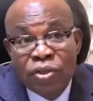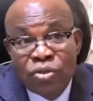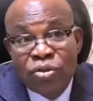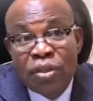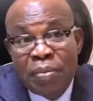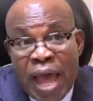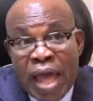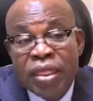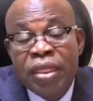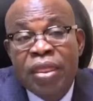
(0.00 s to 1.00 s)
do the
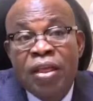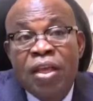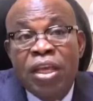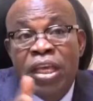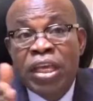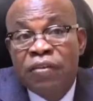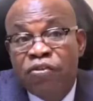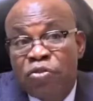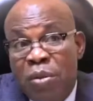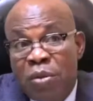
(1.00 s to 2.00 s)
math, it
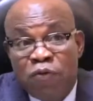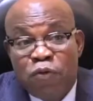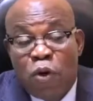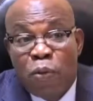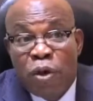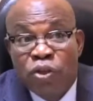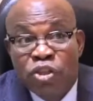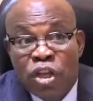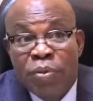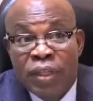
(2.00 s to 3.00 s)
gives you maybe 4,000
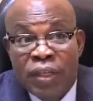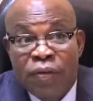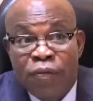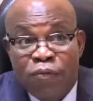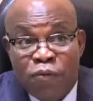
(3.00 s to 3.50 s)
something